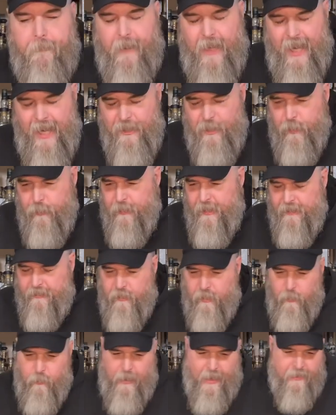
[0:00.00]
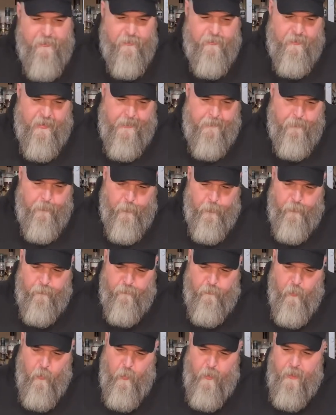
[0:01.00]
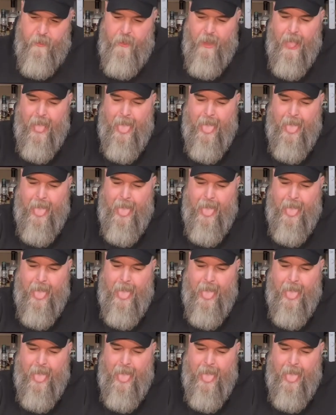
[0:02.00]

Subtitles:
I do think they're around the same proof point.